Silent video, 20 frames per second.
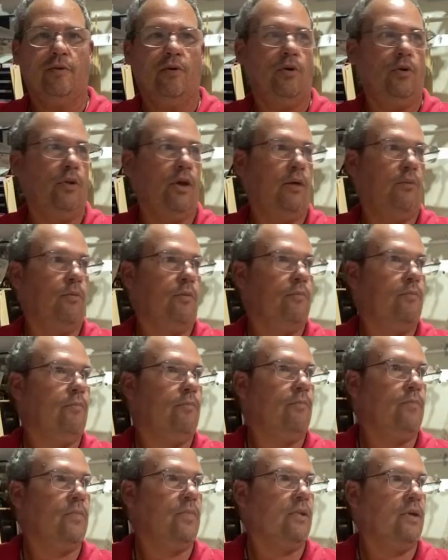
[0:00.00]
hold on,
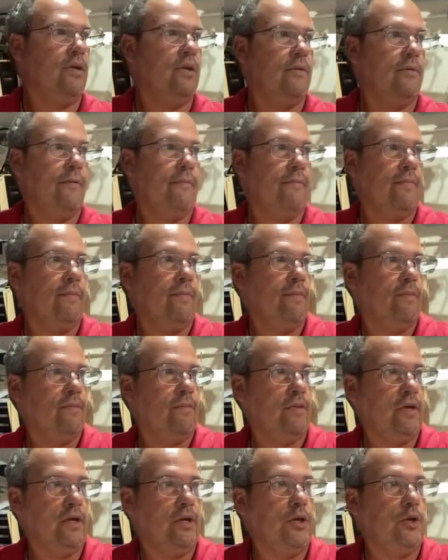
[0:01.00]

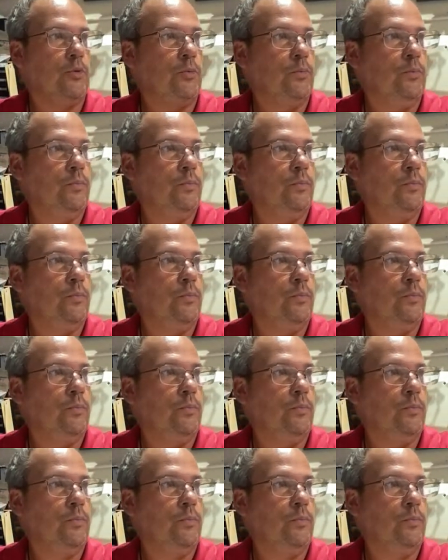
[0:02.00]
thank you.